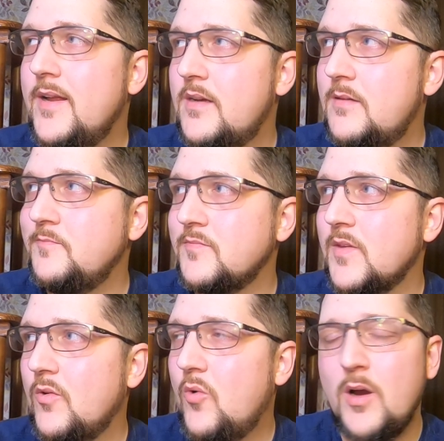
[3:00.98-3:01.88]

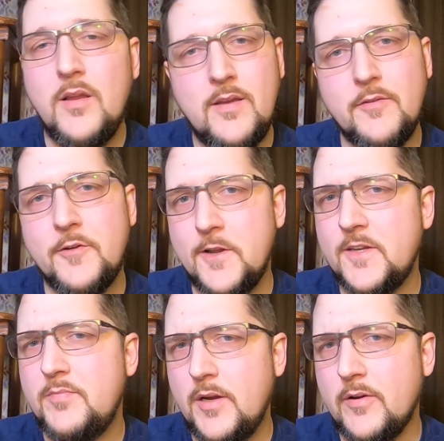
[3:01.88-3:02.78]
a different
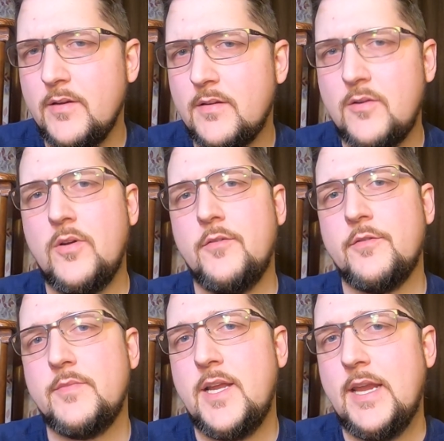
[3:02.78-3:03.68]
experience going
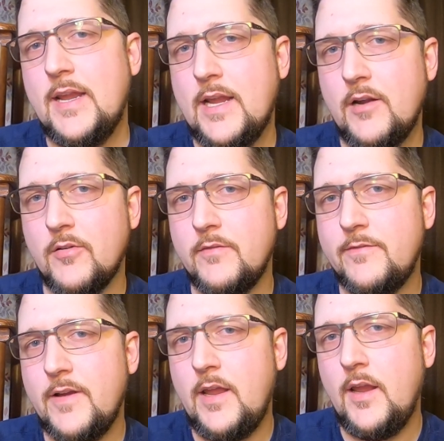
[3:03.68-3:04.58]
from taking care
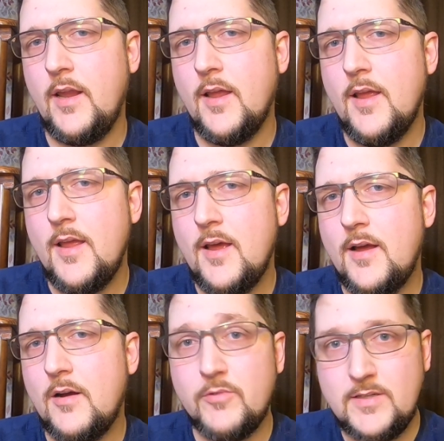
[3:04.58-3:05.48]
of a
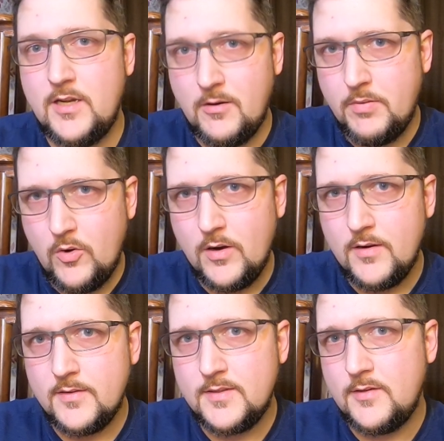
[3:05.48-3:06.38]
red-tailed
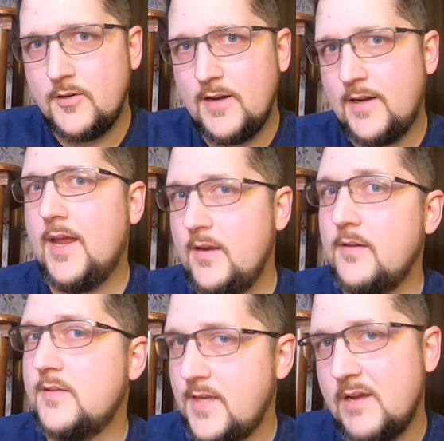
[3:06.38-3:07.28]
boa to a
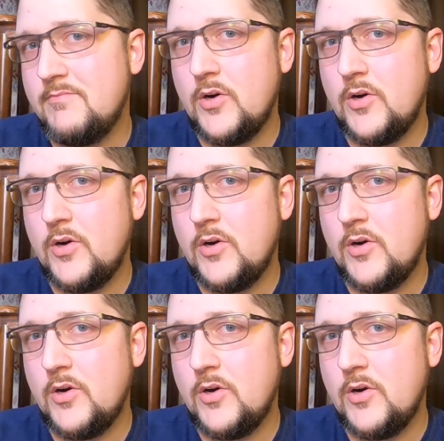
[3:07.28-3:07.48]
Kenyan sand